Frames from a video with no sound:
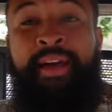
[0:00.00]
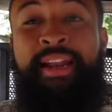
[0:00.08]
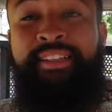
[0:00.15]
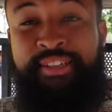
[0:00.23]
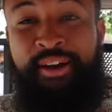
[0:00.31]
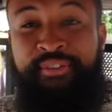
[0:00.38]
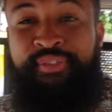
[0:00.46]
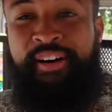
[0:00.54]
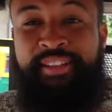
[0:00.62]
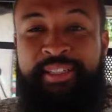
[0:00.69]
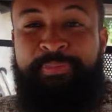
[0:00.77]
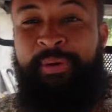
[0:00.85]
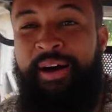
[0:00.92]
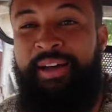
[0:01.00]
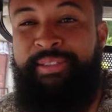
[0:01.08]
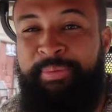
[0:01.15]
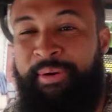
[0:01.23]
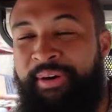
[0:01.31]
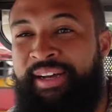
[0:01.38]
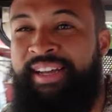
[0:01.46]
Let's go and find this
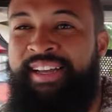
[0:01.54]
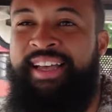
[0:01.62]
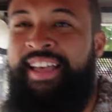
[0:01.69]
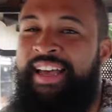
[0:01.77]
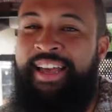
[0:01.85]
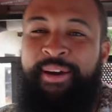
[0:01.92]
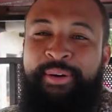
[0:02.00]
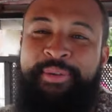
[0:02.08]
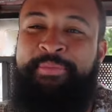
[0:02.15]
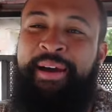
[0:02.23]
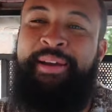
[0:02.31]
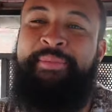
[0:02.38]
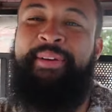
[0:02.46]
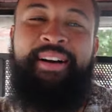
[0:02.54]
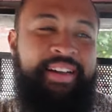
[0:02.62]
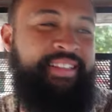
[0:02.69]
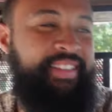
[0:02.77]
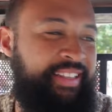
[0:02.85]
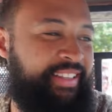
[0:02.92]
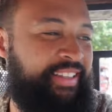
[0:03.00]
passport. It would make my
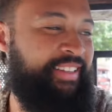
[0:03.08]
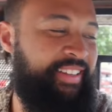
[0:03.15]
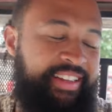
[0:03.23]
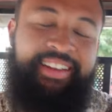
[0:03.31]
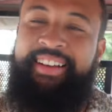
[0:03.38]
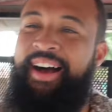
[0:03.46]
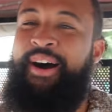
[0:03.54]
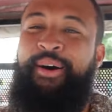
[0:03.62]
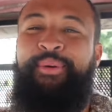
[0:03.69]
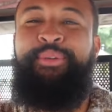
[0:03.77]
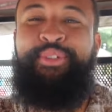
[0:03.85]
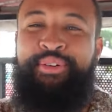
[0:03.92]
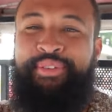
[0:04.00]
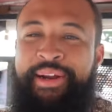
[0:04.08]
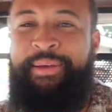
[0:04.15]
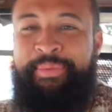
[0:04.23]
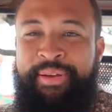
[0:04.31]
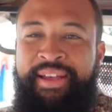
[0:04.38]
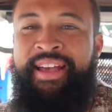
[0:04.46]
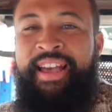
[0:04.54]
whole trip
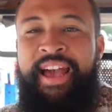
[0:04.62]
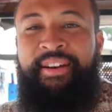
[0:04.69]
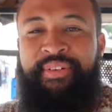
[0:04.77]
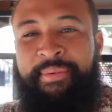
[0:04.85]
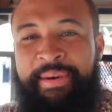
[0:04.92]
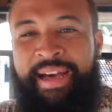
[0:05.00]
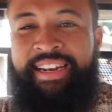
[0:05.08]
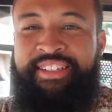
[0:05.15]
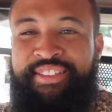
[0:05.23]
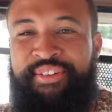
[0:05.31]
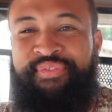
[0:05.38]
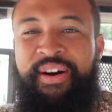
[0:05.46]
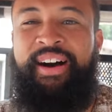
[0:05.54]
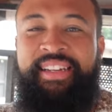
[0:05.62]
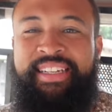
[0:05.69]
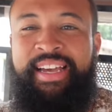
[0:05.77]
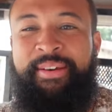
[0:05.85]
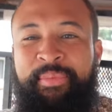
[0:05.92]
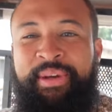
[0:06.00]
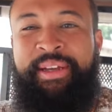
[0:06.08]
if I managed to find
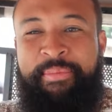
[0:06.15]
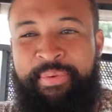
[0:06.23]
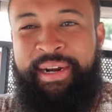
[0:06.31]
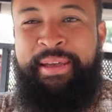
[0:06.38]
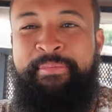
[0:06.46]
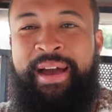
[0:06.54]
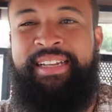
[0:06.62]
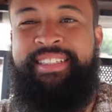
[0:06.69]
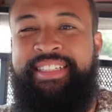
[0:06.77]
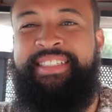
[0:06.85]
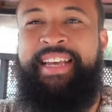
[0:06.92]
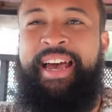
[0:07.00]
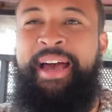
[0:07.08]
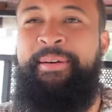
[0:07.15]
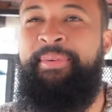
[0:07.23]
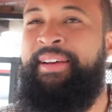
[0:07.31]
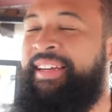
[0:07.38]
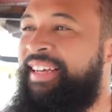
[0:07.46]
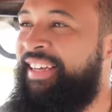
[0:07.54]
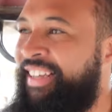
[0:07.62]
it and we can bring it back to Sam.
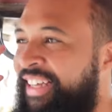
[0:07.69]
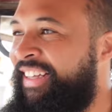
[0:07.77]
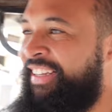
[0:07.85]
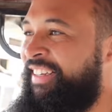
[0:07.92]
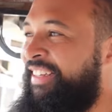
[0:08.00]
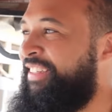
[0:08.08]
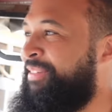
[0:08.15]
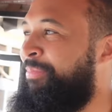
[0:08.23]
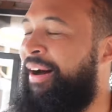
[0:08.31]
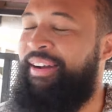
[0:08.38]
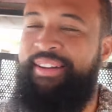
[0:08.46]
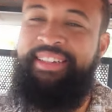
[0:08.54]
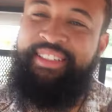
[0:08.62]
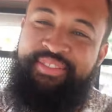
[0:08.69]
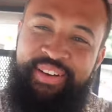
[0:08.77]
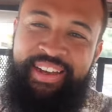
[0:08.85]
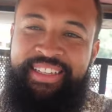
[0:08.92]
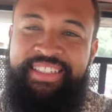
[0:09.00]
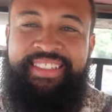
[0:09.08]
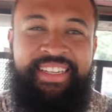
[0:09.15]
A smile on his
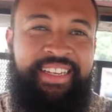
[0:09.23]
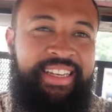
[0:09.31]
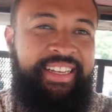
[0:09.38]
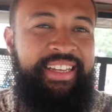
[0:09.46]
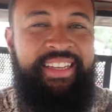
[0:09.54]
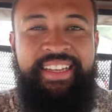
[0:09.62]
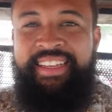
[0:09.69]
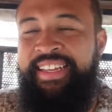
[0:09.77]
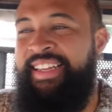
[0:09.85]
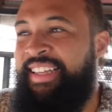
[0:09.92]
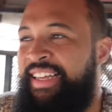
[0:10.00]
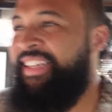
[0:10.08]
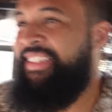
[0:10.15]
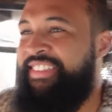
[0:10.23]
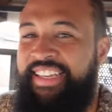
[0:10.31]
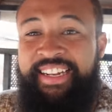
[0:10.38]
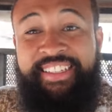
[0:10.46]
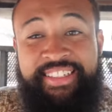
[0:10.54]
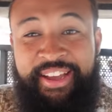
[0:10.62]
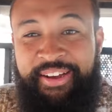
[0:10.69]
face. So
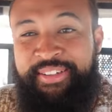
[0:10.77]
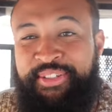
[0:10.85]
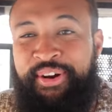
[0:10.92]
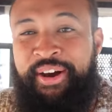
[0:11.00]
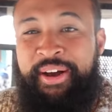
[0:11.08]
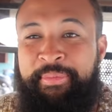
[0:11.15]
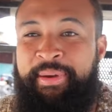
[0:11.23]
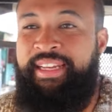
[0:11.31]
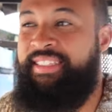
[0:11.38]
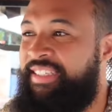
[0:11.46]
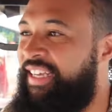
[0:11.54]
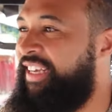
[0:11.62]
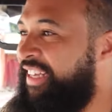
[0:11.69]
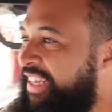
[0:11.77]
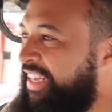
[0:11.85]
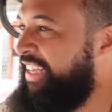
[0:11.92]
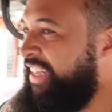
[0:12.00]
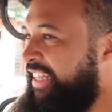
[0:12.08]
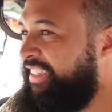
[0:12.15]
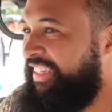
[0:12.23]
let's go and try our best
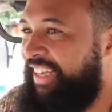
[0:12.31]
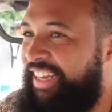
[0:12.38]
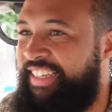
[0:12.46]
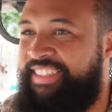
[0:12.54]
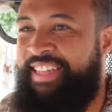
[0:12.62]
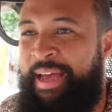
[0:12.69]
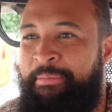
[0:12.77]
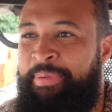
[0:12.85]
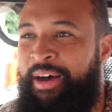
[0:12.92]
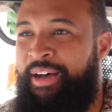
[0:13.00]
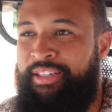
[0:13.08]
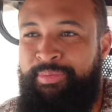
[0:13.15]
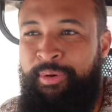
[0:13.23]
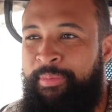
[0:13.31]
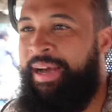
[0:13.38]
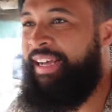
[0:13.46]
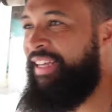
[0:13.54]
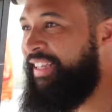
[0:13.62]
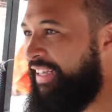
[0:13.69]
to get this damn passport back.